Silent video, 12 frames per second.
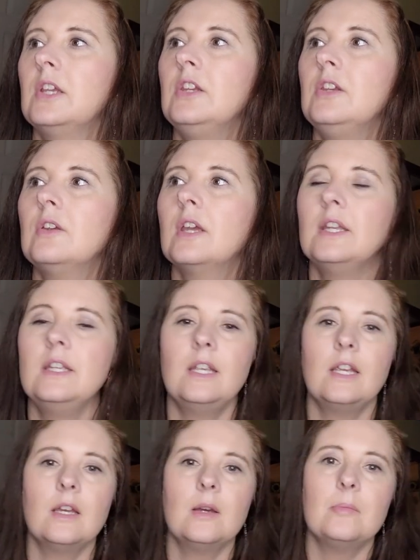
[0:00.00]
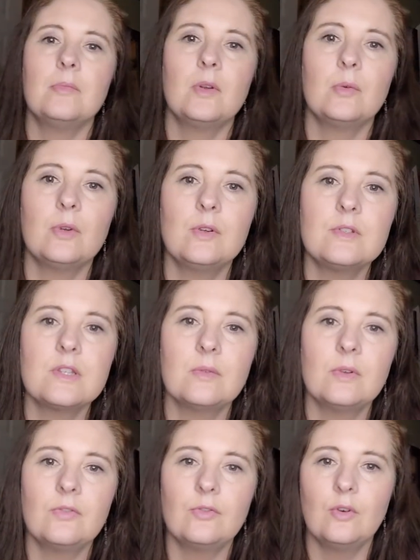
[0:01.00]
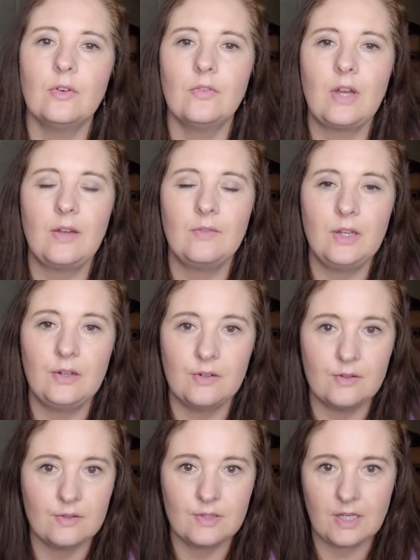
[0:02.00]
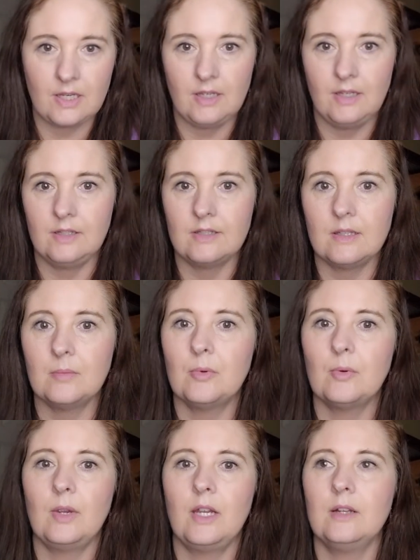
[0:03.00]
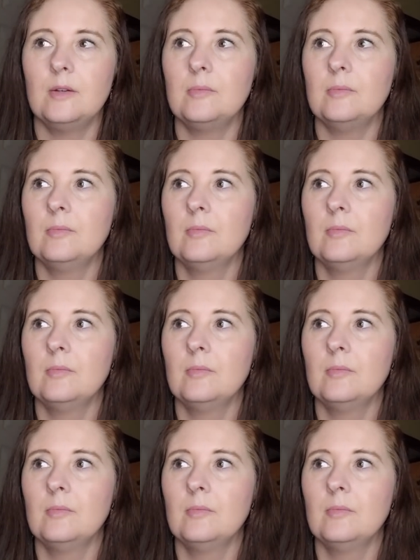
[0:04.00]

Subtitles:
you can dig up the roots every 4 or 5 years and separate them